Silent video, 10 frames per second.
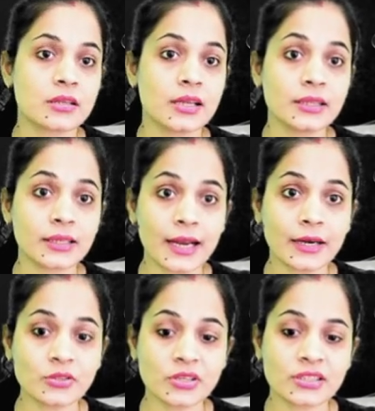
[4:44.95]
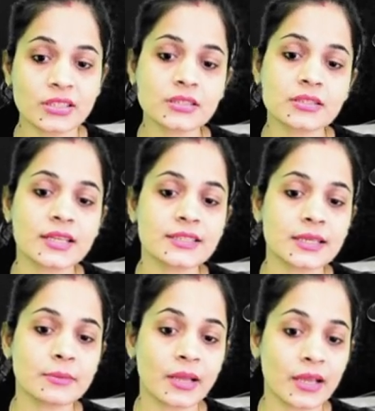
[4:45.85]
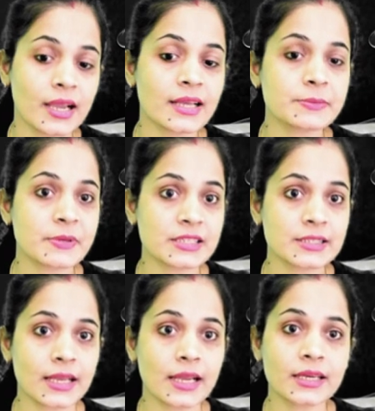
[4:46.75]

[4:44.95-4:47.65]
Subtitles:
In cladogenesis, let's say a species A,